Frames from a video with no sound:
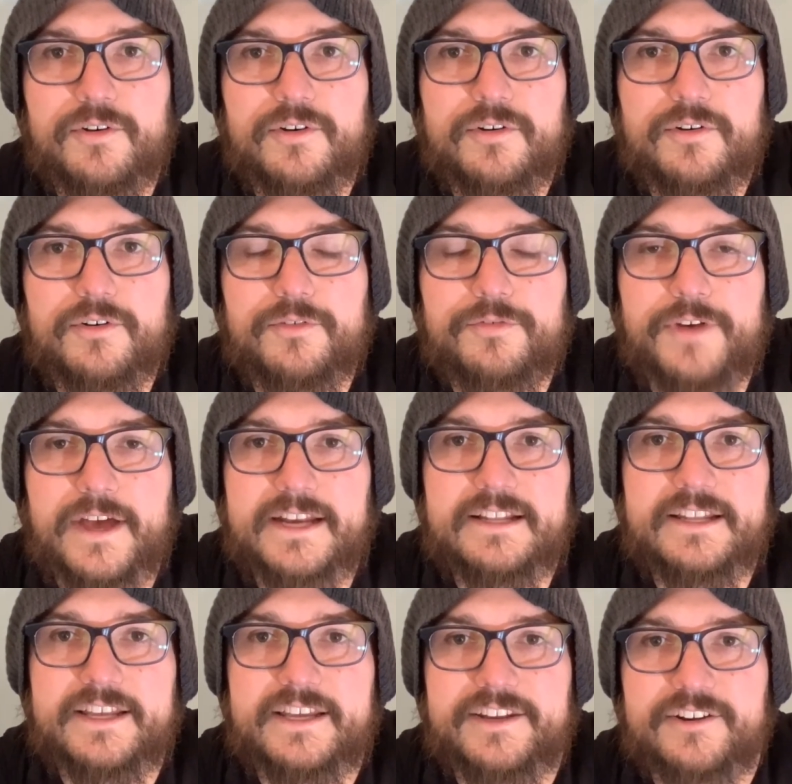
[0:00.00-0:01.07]

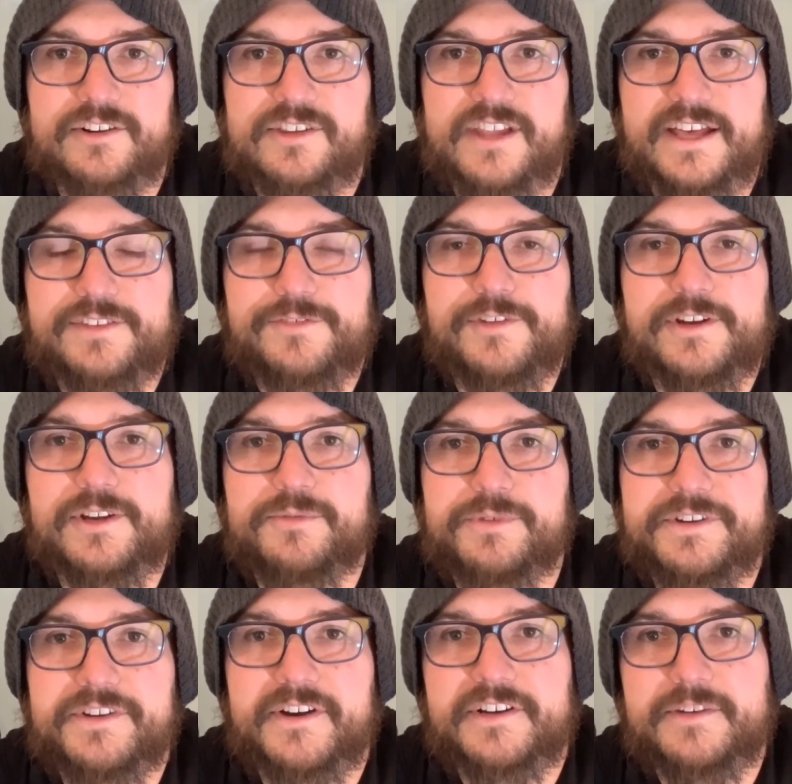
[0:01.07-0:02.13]
Finally, in our last video, we
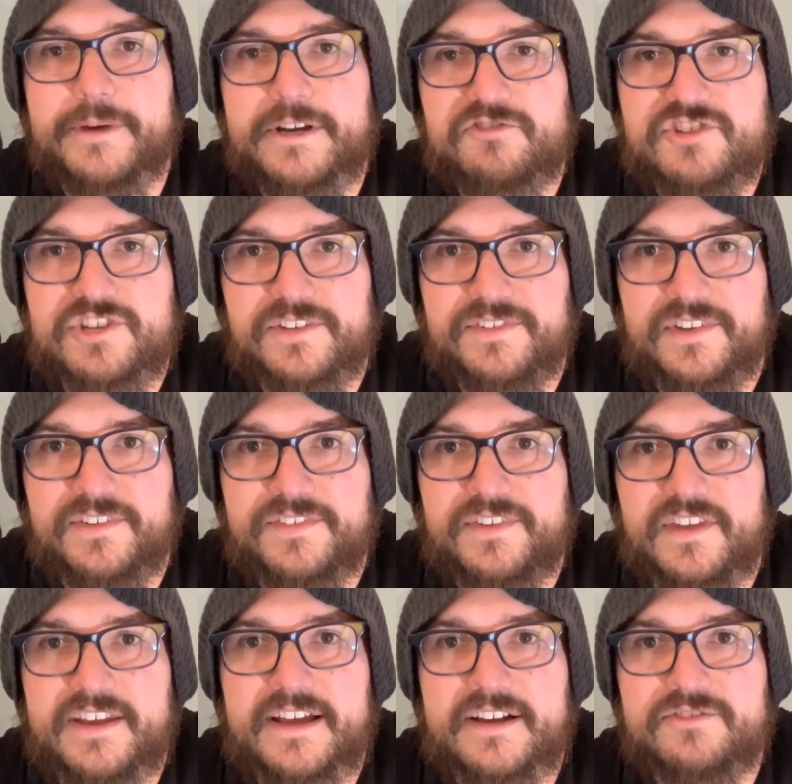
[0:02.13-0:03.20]
talked about Jesus
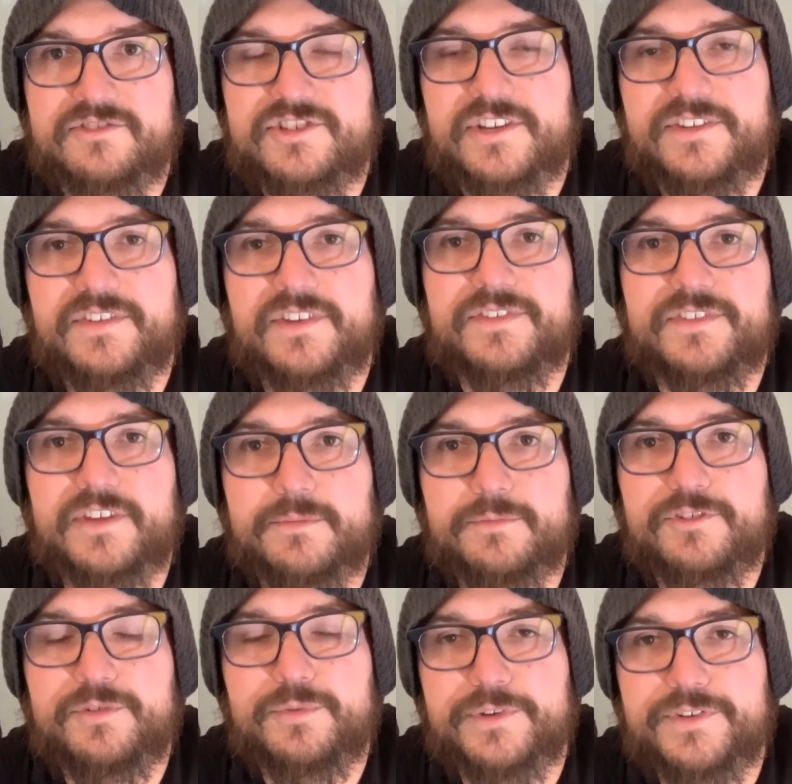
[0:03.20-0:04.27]
and how Jesus seems
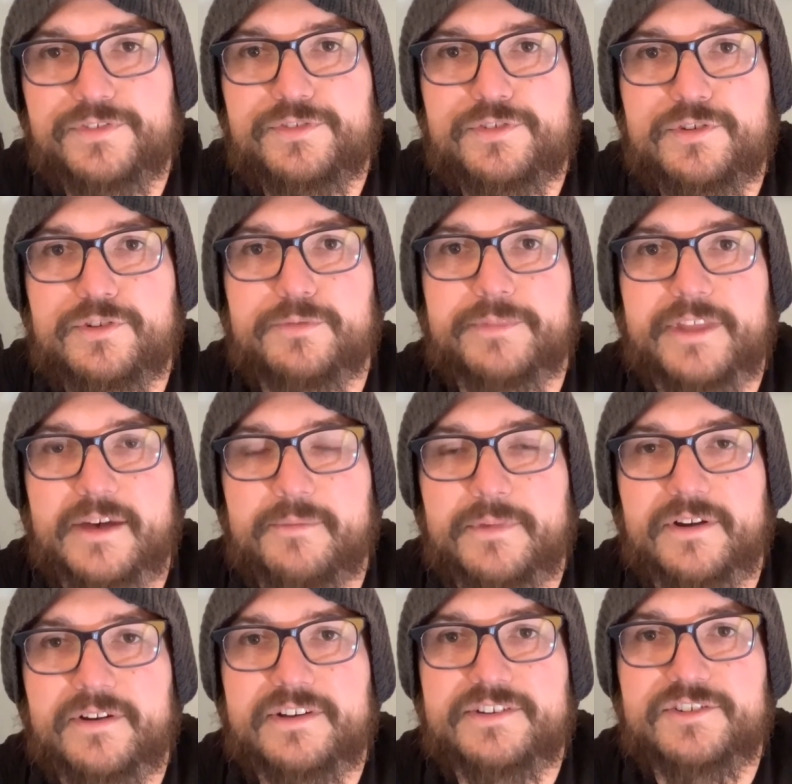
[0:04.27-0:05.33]
to assume that
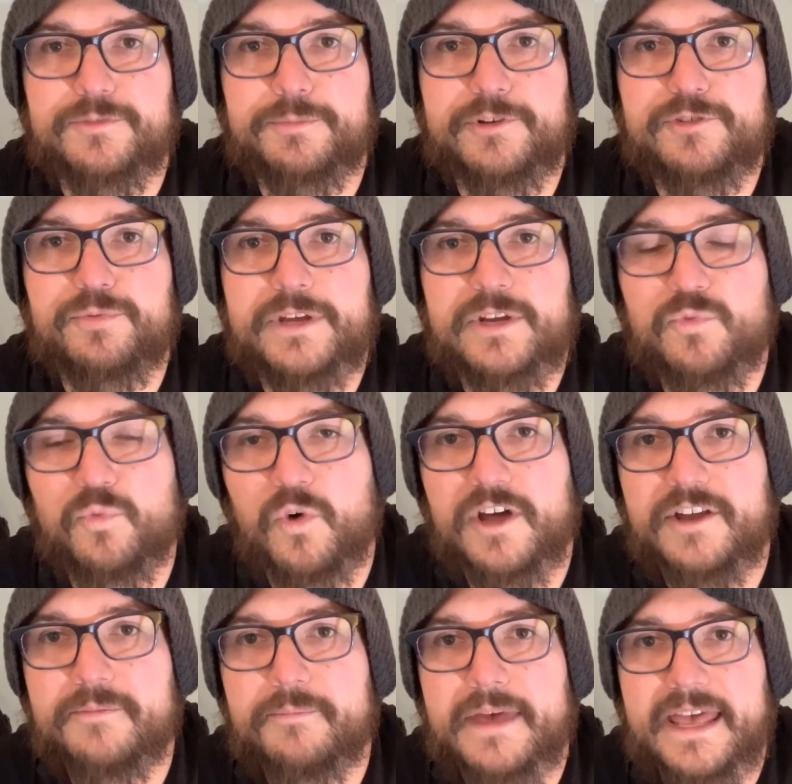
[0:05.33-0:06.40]
marriage is between
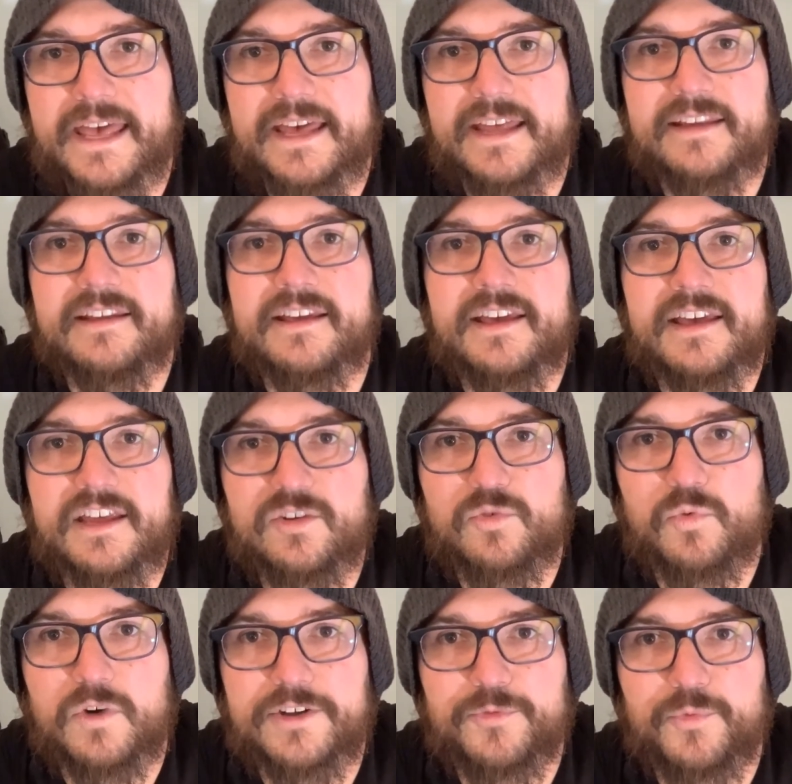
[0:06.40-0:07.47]
one man and
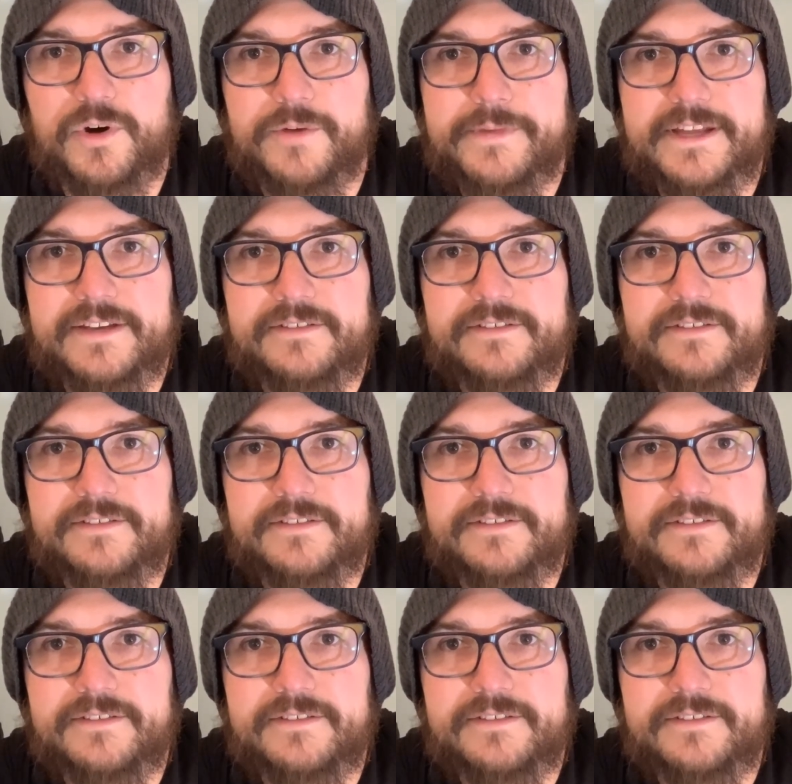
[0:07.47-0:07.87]
one woman.